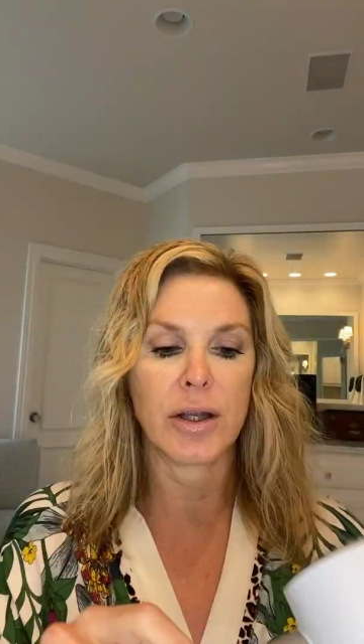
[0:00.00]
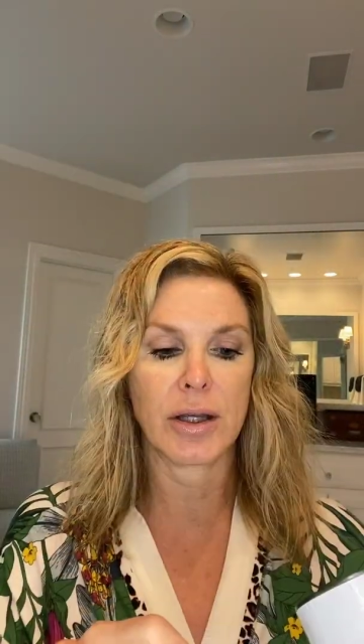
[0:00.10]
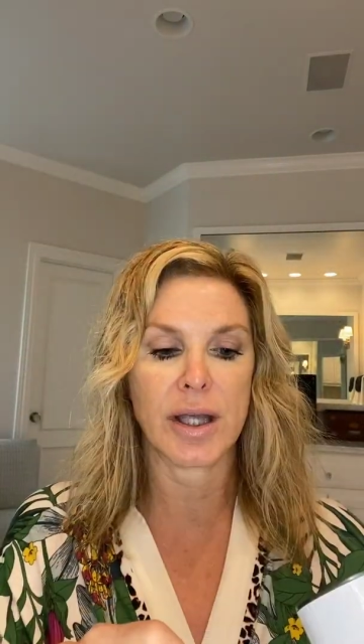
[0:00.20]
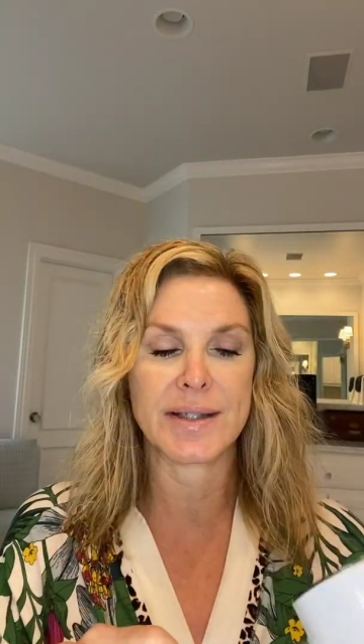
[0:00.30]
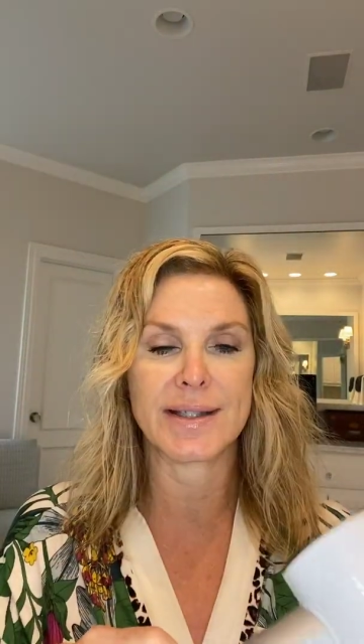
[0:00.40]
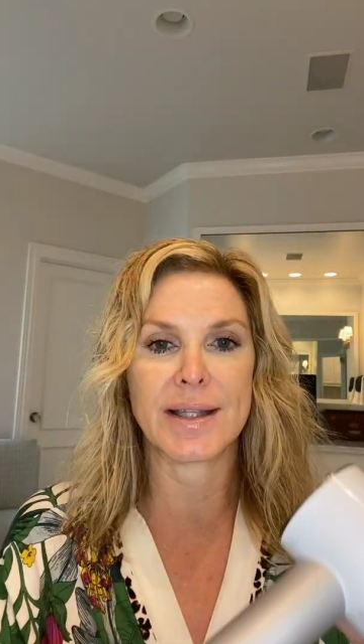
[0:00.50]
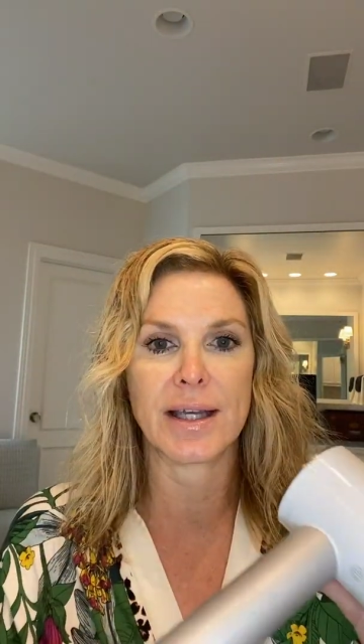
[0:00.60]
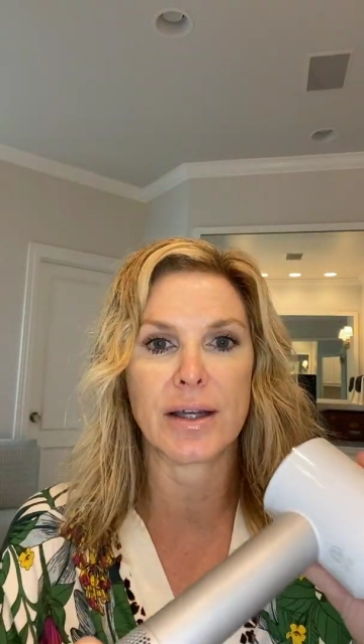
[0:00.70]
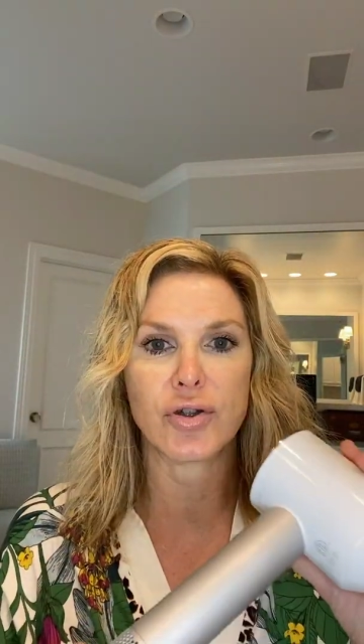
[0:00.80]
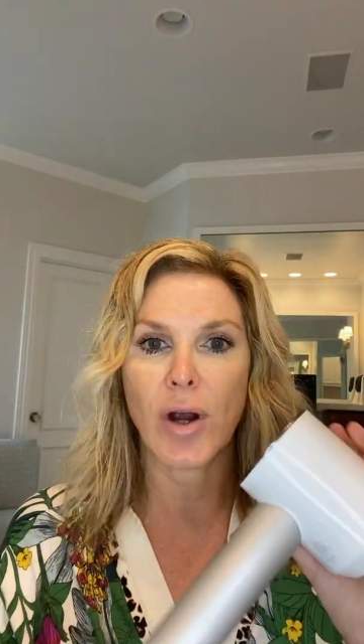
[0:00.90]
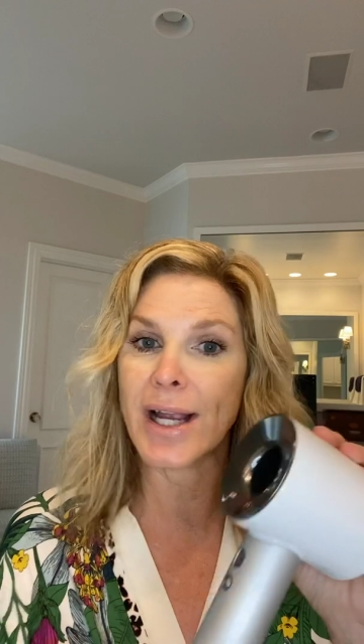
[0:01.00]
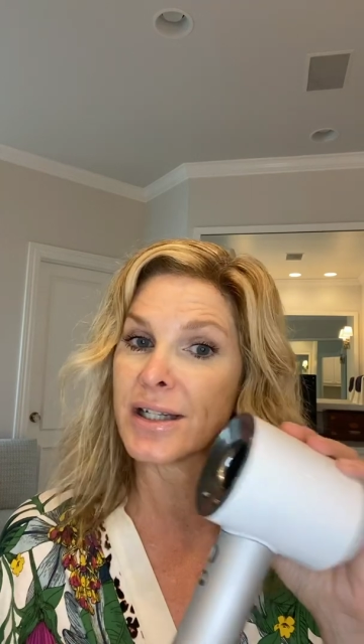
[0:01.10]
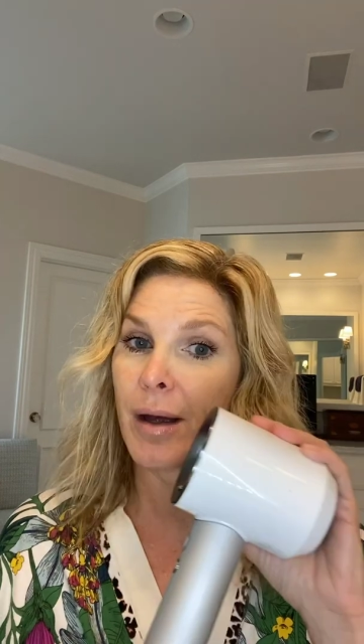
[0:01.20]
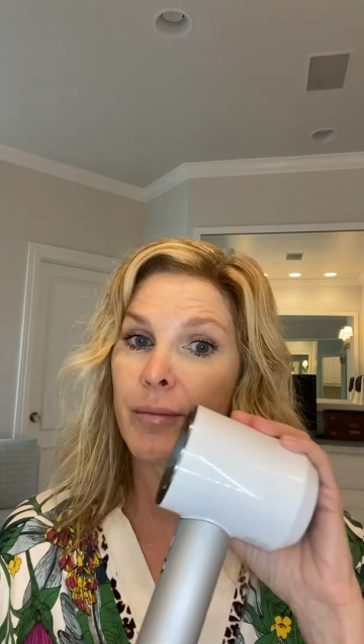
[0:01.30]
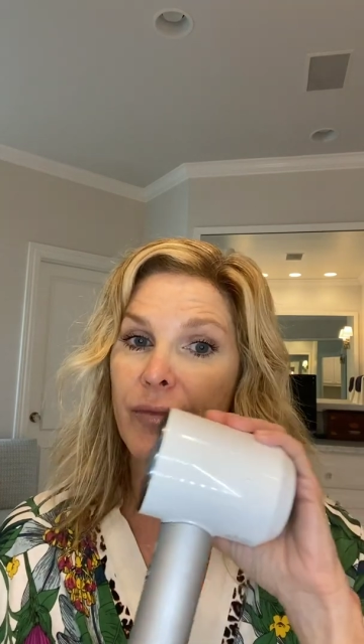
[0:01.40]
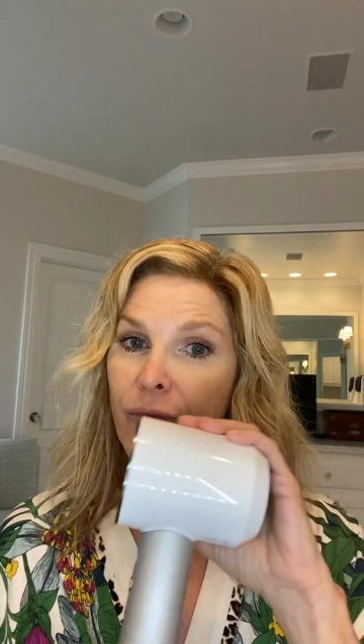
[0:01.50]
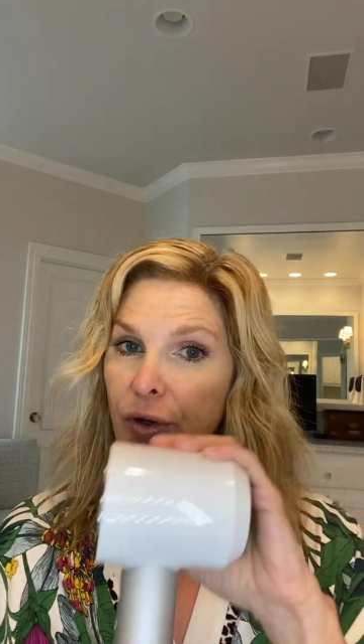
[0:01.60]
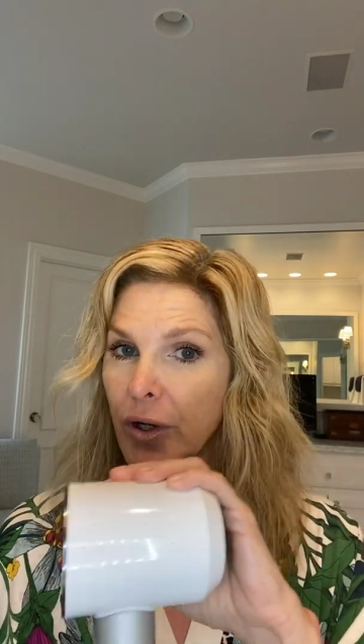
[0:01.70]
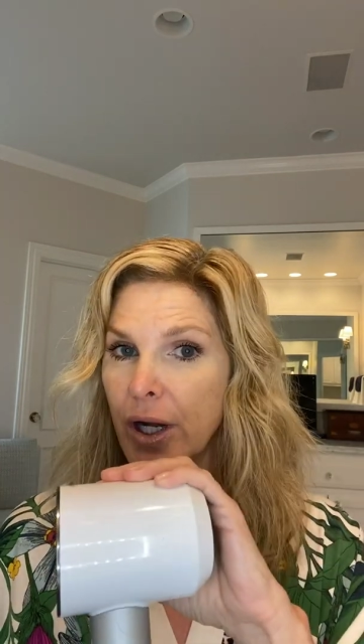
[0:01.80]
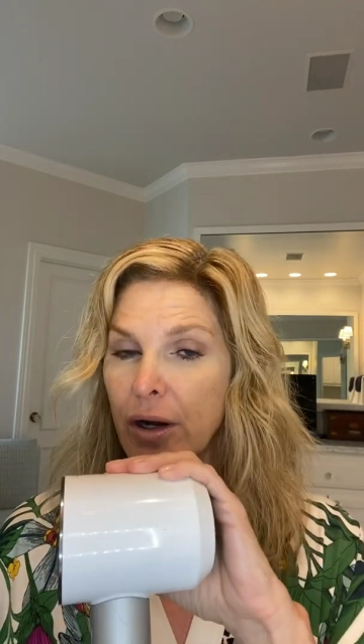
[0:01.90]
It cuts the drying time for
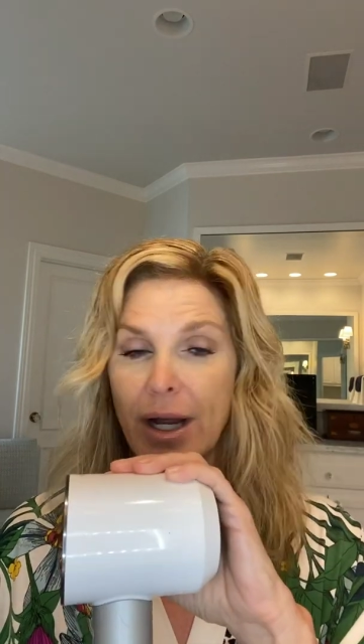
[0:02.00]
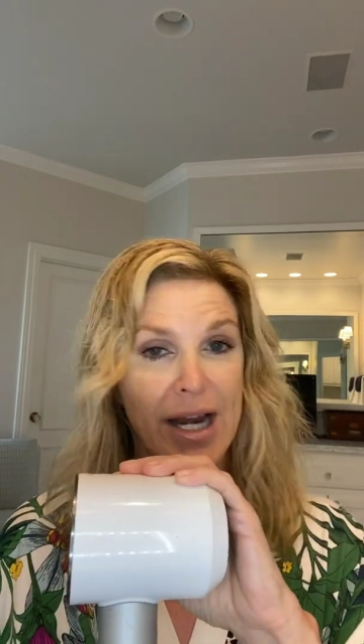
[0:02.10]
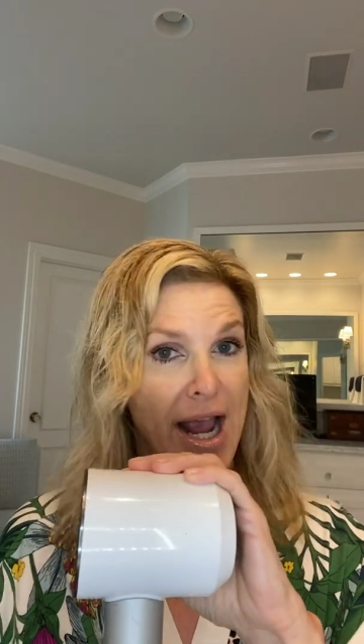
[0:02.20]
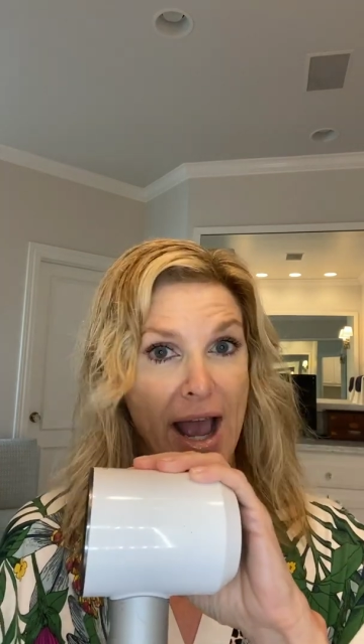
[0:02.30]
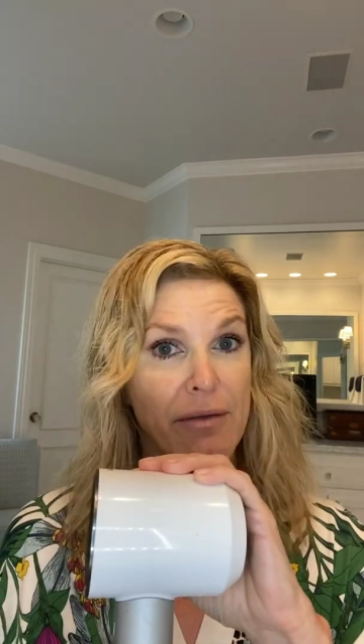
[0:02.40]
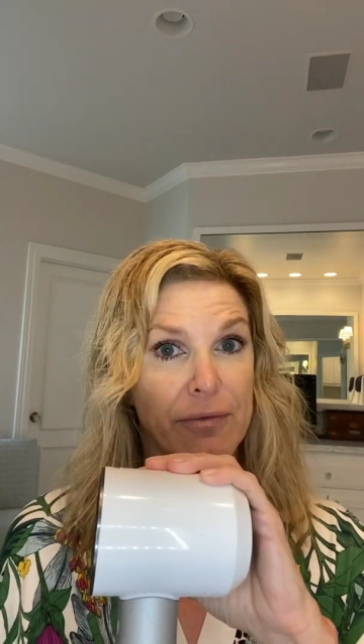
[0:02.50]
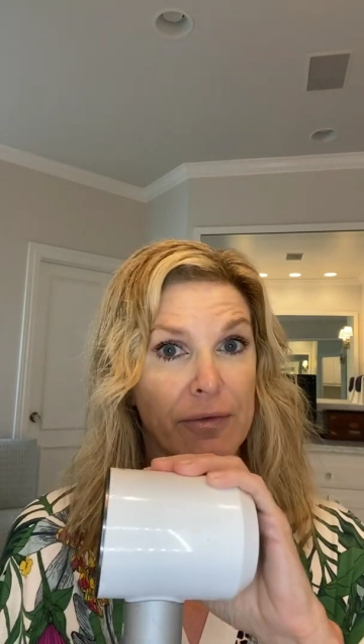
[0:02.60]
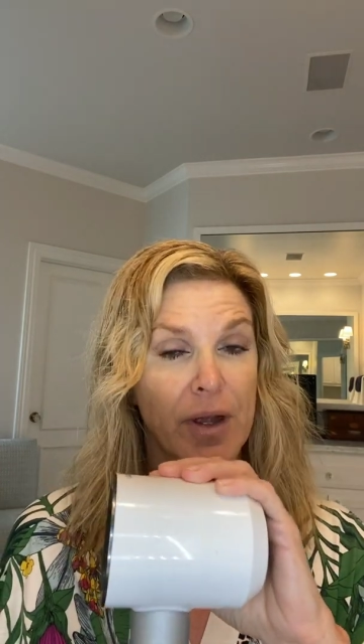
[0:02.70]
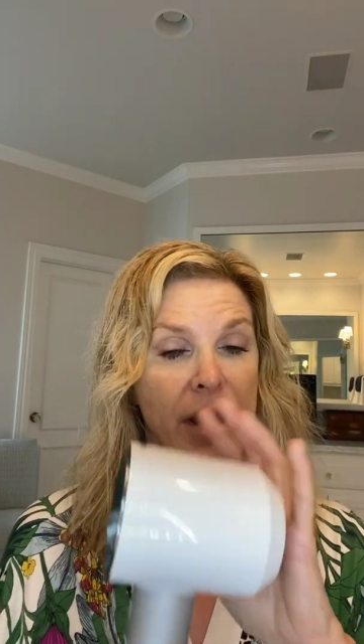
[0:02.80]
your hair in half.